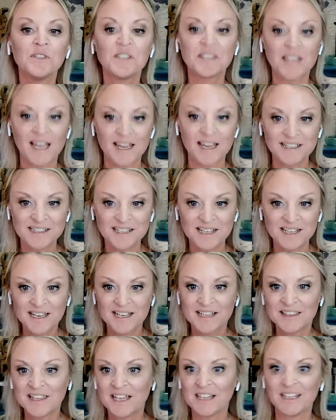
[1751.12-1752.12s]
site
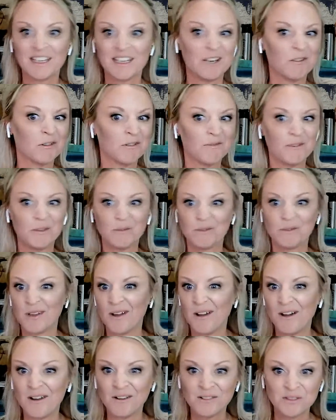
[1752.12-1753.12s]
that reviews
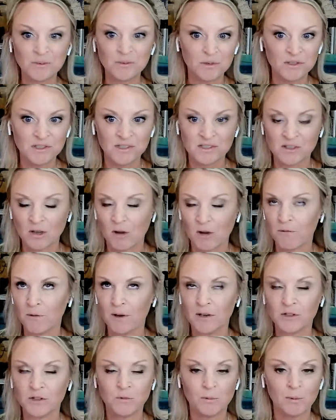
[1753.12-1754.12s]
all sorts of
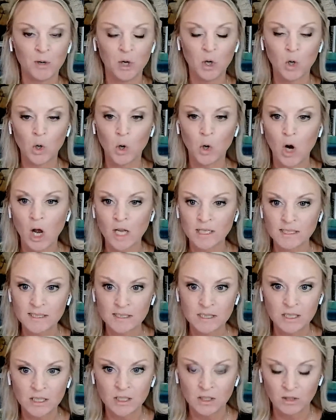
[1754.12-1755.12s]
softwares from across
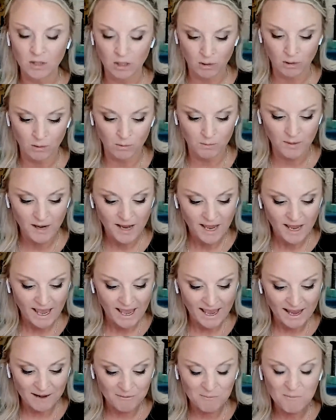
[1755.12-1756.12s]
the globe.
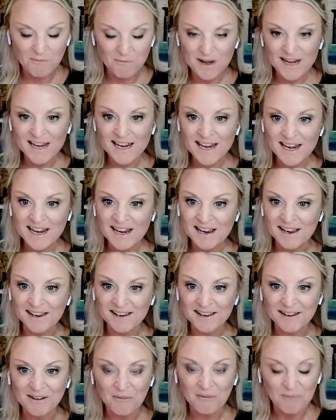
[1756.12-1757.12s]
And we
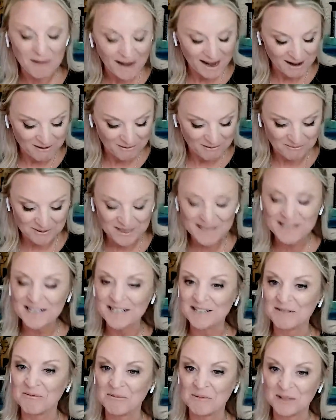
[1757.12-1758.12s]

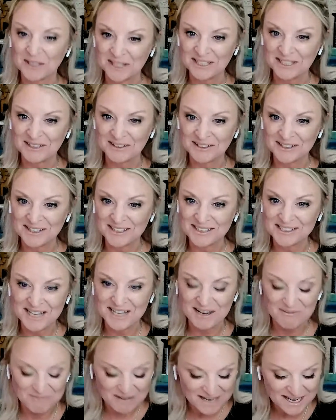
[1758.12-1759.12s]
did really good this
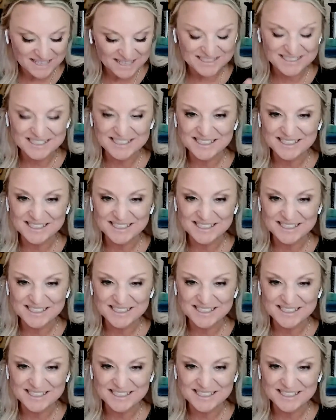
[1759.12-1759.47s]
time. We did